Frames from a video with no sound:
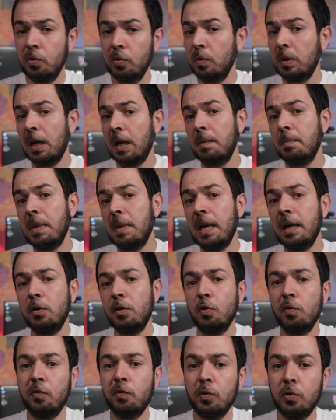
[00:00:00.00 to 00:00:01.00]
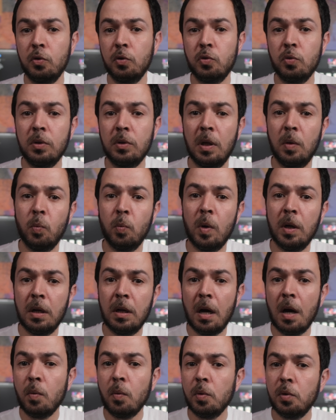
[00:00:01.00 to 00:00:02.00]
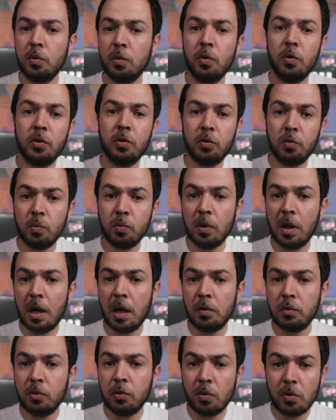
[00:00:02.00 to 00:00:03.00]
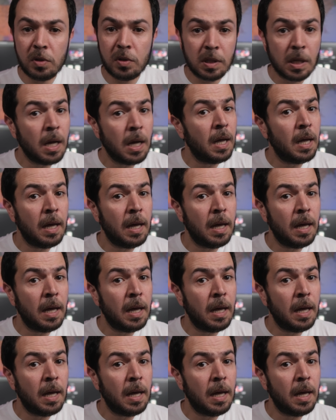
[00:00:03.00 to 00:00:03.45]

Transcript: You can make your photo shoot in 1 hour or 2 outdoors,